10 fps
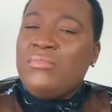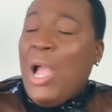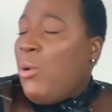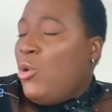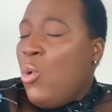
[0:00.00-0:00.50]

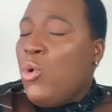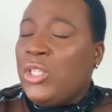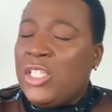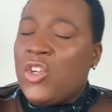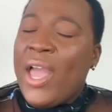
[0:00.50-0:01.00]
I don't know who
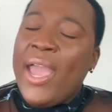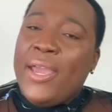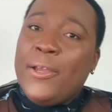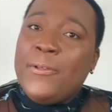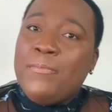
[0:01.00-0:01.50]
did your
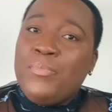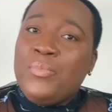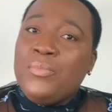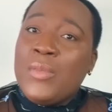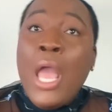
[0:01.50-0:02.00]
hair,
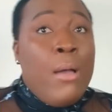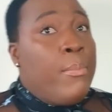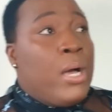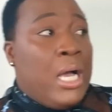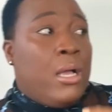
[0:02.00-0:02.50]

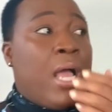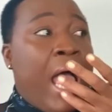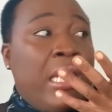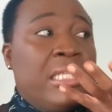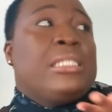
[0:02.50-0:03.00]
but
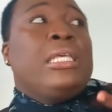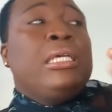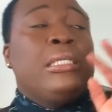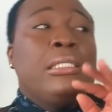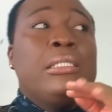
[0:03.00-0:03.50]

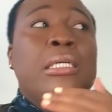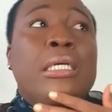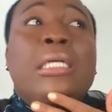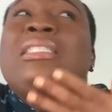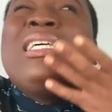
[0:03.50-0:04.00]
honestly,
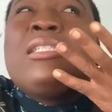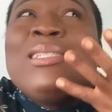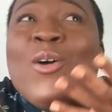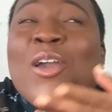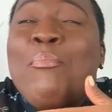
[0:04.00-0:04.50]
is this
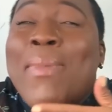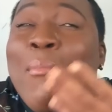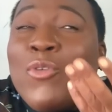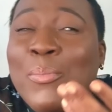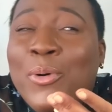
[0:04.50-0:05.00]
look
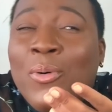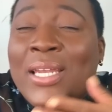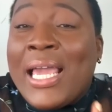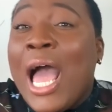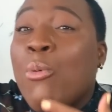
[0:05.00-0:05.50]
memorable?
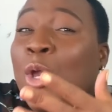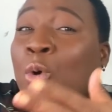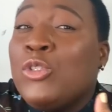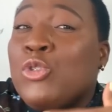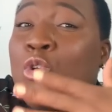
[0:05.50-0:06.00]
Like, are we
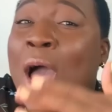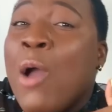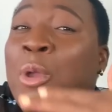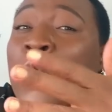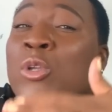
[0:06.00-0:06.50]
going
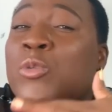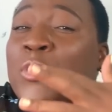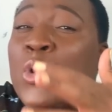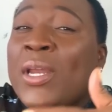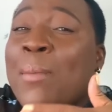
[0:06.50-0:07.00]
to be
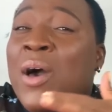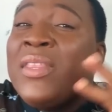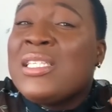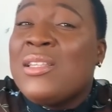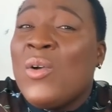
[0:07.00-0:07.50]
talking about
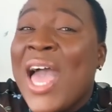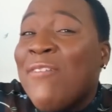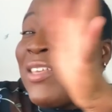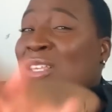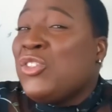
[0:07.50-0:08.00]
this look
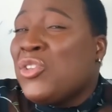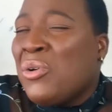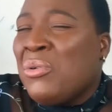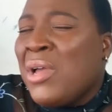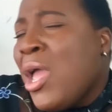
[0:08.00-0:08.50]
after this
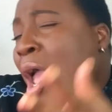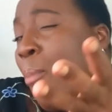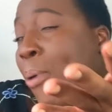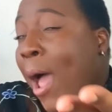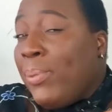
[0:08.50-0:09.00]
show?
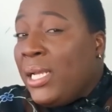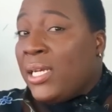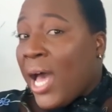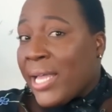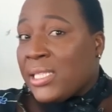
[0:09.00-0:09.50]
Probably
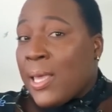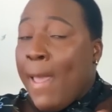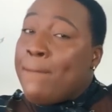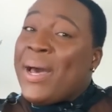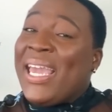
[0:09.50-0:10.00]
not,
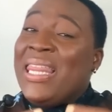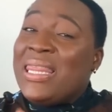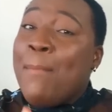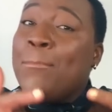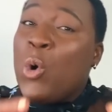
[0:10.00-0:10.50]
but in
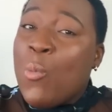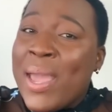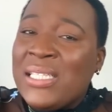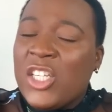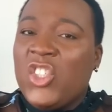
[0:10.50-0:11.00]
the
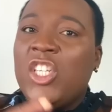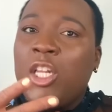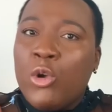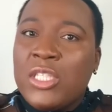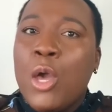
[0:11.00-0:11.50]
moment, she
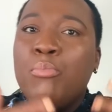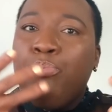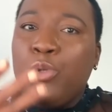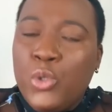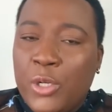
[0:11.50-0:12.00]
looks
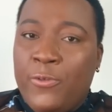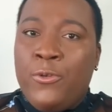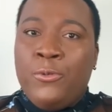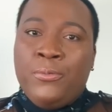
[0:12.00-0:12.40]
beautiful.